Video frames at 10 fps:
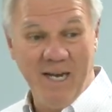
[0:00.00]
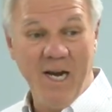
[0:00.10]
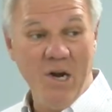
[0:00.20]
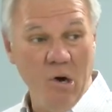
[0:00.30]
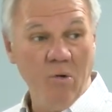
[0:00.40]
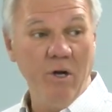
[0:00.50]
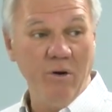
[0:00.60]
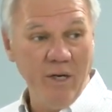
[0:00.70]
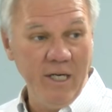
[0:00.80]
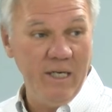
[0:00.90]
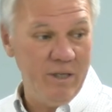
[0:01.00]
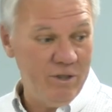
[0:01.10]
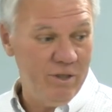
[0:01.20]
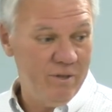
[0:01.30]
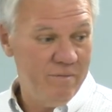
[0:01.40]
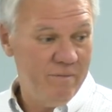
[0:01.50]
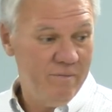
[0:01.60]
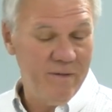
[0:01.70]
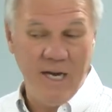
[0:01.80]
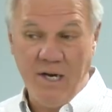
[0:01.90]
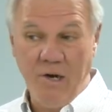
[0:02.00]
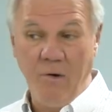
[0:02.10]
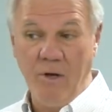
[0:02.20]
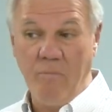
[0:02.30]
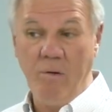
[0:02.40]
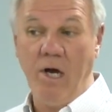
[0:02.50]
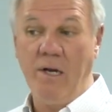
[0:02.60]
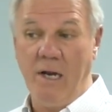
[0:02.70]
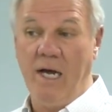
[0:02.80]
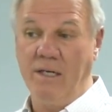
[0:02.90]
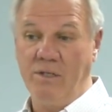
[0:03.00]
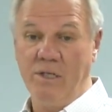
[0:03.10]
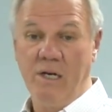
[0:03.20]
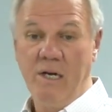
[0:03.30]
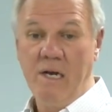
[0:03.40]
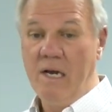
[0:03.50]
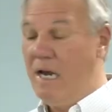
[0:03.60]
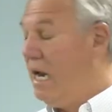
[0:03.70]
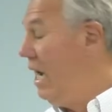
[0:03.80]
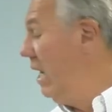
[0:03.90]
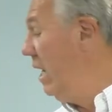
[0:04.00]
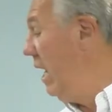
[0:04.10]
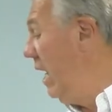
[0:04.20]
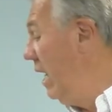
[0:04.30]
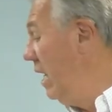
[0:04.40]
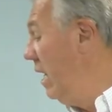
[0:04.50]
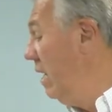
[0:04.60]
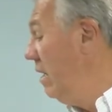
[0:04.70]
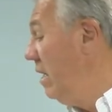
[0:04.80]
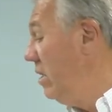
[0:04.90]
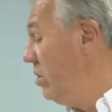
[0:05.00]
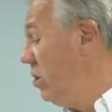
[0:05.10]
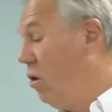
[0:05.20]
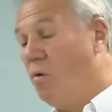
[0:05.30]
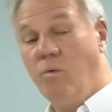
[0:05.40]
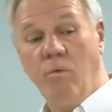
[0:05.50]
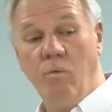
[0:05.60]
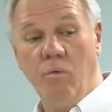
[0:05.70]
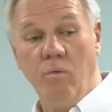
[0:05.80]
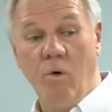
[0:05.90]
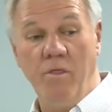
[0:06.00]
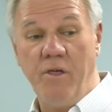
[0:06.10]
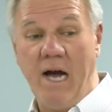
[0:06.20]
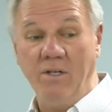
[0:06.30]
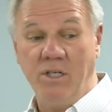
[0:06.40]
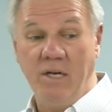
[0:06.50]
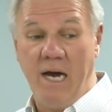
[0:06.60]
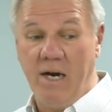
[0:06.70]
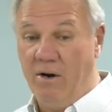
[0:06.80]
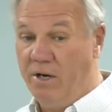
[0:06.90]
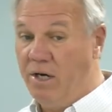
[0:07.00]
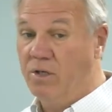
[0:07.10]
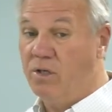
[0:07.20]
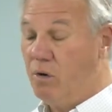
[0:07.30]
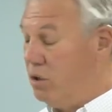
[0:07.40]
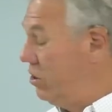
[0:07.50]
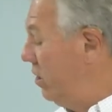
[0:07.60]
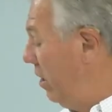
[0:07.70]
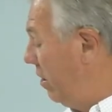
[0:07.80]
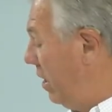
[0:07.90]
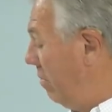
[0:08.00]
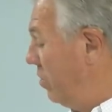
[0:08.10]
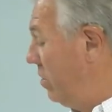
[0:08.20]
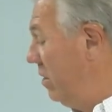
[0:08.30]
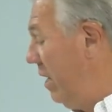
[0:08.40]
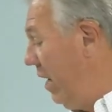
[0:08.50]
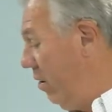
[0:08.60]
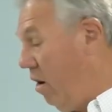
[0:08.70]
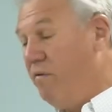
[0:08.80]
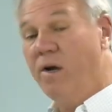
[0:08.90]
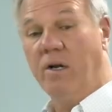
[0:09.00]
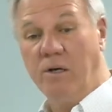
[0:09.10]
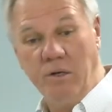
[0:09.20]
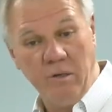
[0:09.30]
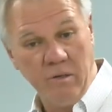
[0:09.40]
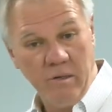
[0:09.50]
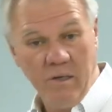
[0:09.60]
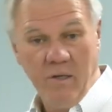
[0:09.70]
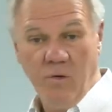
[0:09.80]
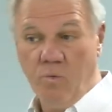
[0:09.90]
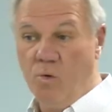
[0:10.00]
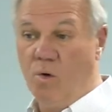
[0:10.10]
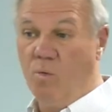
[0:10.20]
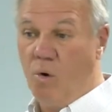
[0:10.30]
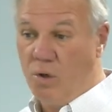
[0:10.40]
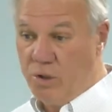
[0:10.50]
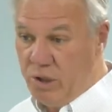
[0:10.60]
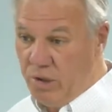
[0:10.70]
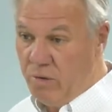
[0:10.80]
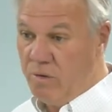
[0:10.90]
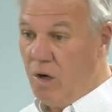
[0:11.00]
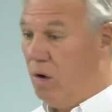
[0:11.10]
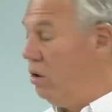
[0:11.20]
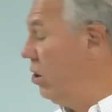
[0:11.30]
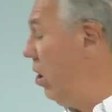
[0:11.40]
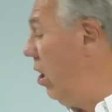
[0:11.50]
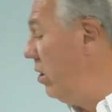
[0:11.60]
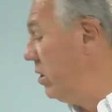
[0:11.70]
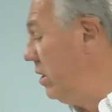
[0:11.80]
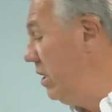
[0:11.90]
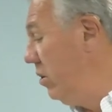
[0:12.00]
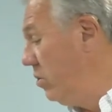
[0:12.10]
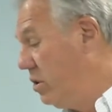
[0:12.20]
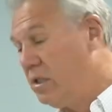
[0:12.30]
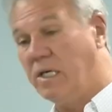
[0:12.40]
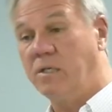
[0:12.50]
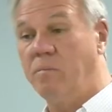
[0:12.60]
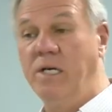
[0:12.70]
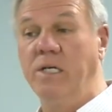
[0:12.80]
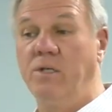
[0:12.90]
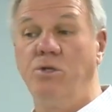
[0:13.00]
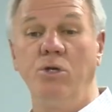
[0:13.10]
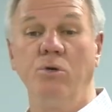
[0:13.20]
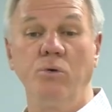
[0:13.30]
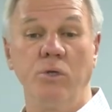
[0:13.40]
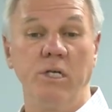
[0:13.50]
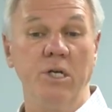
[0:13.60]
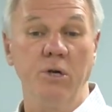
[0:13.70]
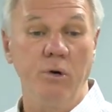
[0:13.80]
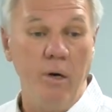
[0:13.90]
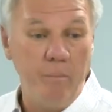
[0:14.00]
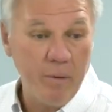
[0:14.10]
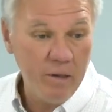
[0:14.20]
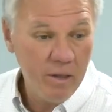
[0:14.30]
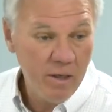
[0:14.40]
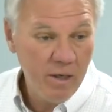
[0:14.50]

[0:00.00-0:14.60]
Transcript: They know their lineage, they know their bloodlines. And, and so 1,900 years, of course, here comes Adolf Hitler, World War II, the Holocaust killed six million Jews in Europe.